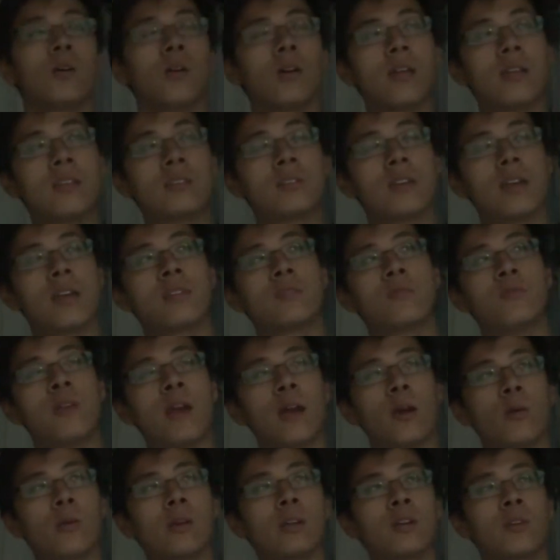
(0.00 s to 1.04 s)
it's it's
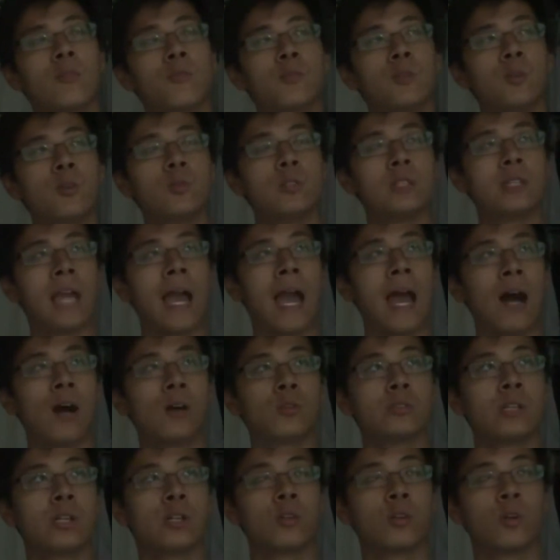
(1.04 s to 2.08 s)
very confusing
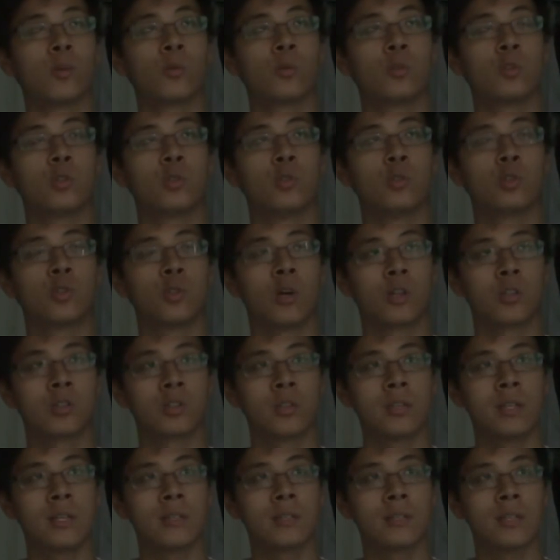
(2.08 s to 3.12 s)
how they're going to
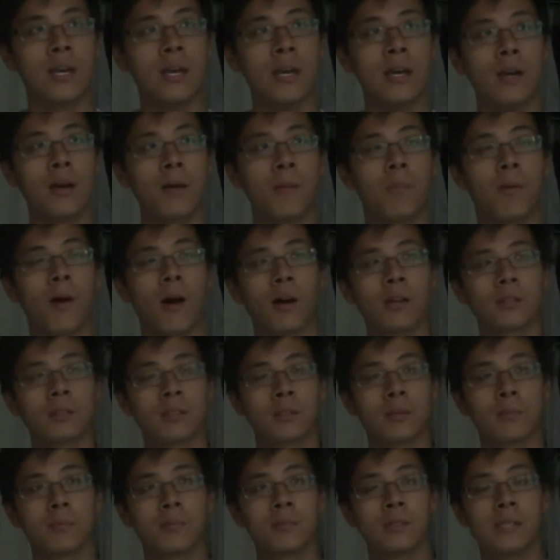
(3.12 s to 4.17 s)
structure this.
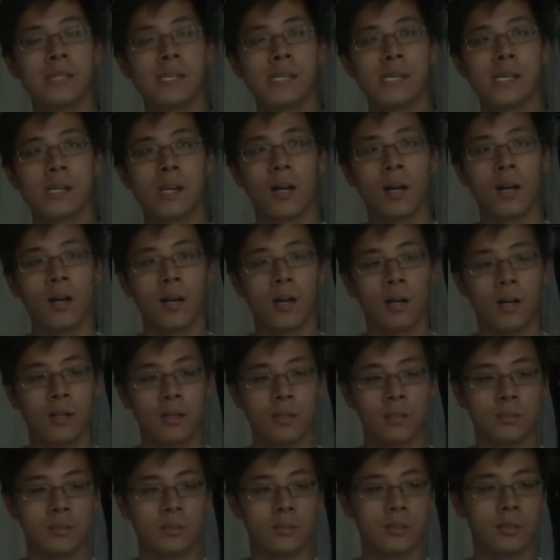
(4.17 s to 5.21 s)
Possibly
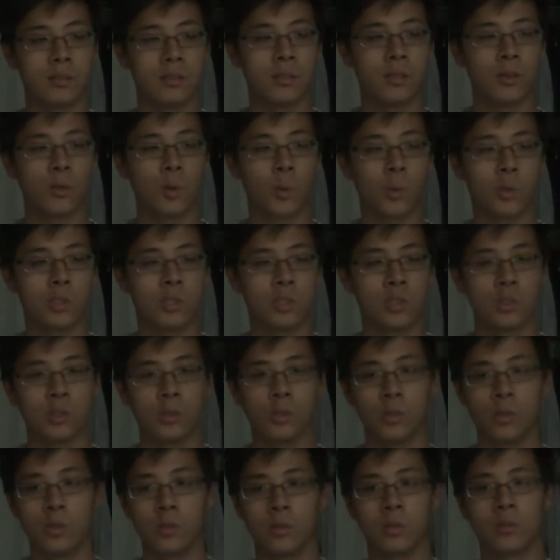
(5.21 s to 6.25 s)
uh, they're going
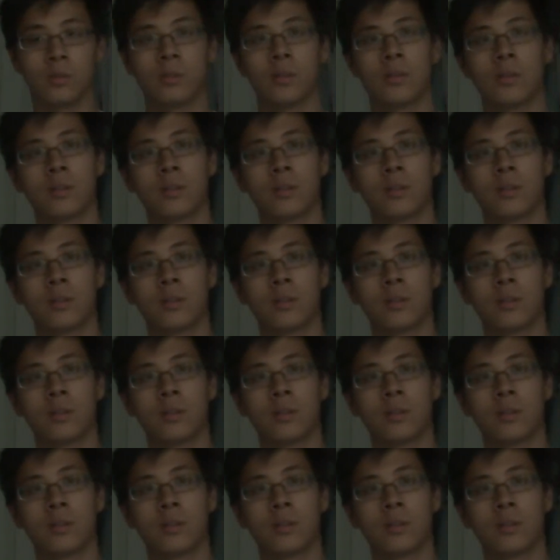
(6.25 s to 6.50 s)
to